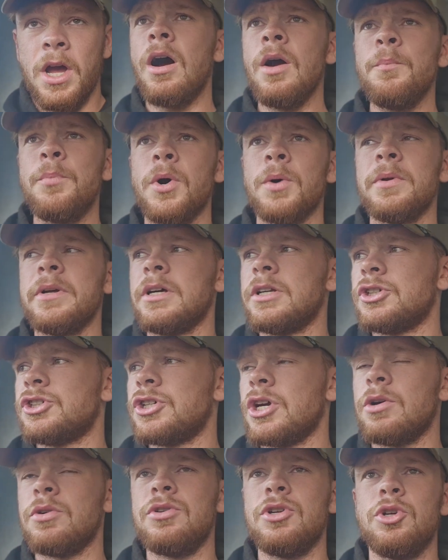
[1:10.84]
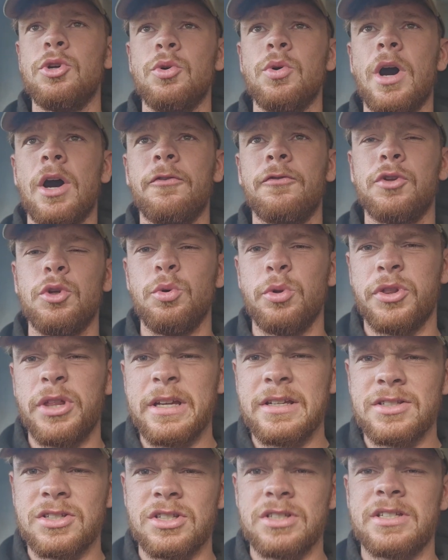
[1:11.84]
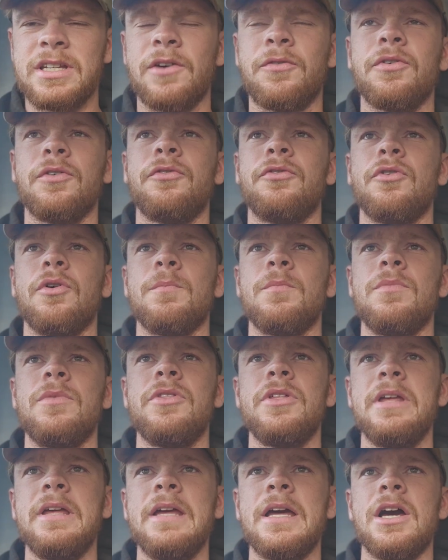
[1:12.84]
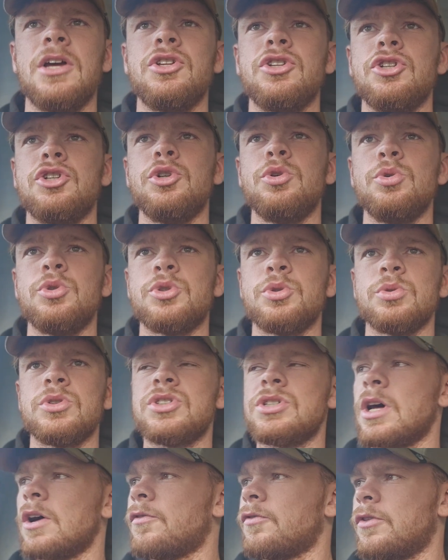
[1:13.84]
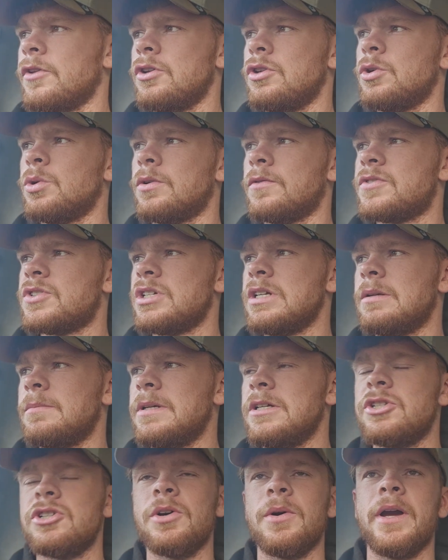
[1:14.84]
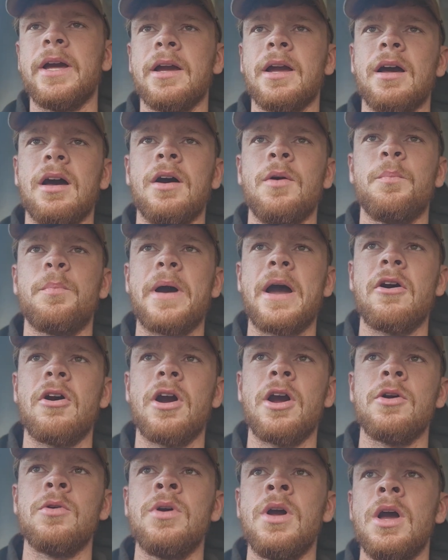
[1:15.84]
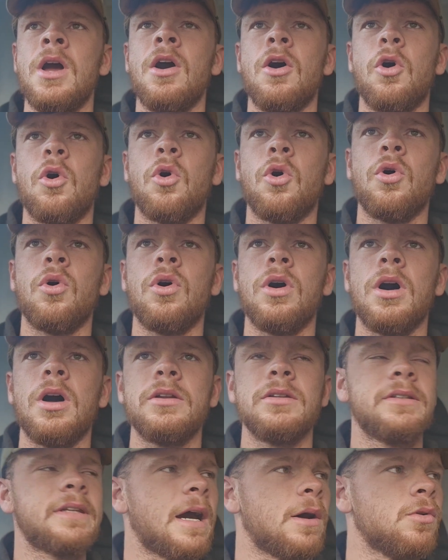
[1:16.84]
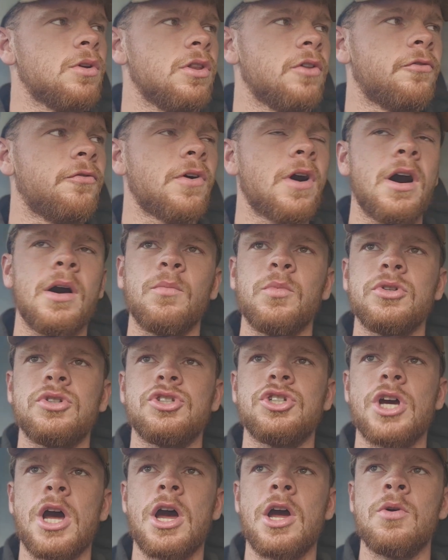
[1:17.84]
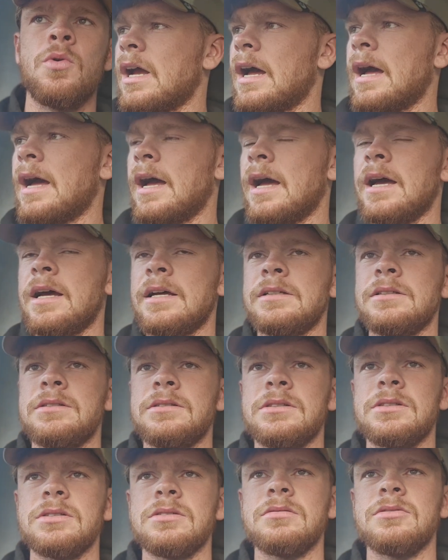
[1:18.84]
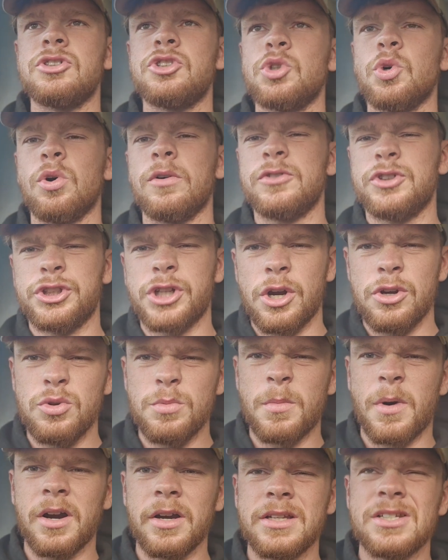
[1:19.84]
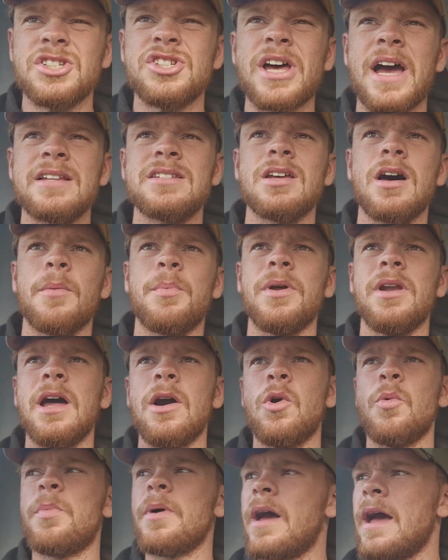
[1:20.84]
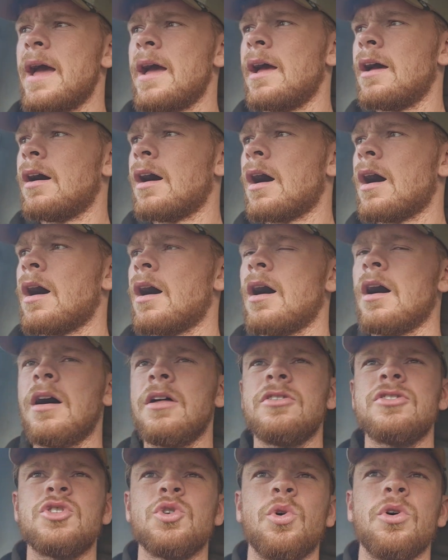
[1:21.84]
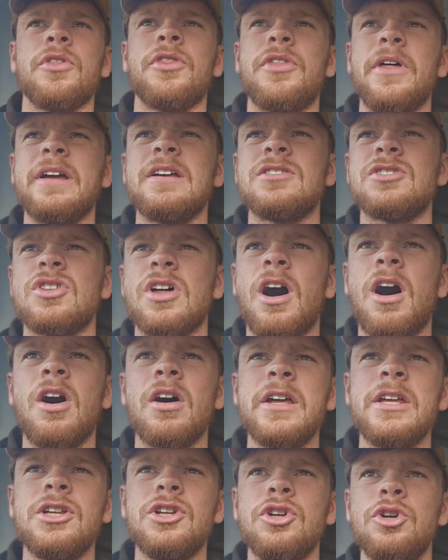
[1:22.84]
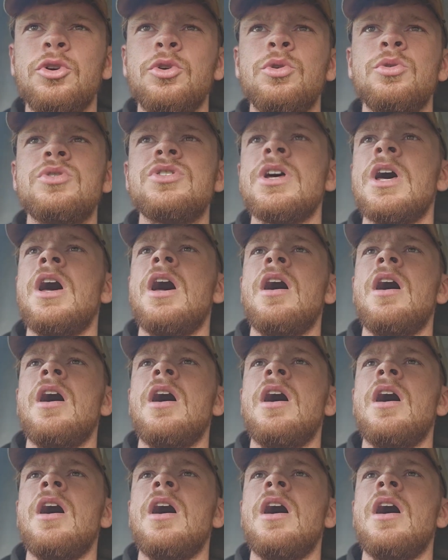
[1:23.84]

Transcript: I'm probably going to show you a few things that differ from the usual stuff that you have seen me doing at Berrow or down at the farm with Joe, and sort of show you my setup a little bit, the sort of things that I use,